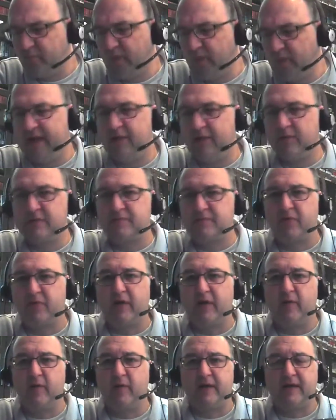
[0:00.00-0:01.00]
it was pretty
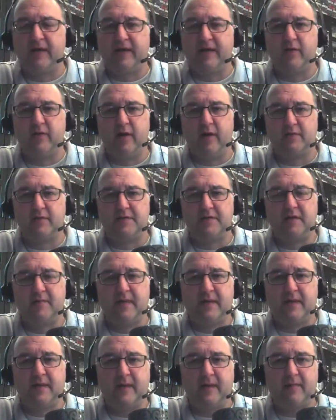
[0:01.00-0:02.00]
quick. And I knew I was going to
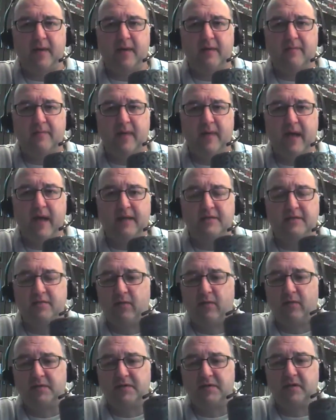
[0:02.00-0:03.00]
make my money back, so I
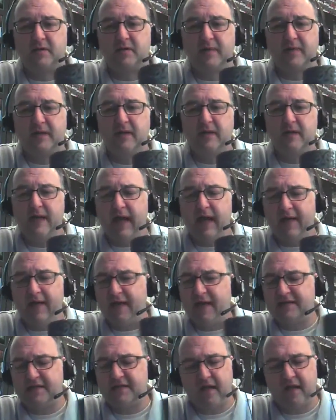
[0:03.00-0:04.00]
wasn't going to be. And
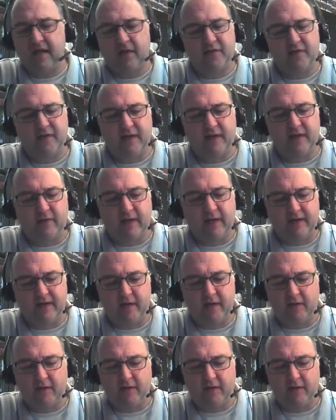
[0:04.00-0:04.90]
that's the other thing, right?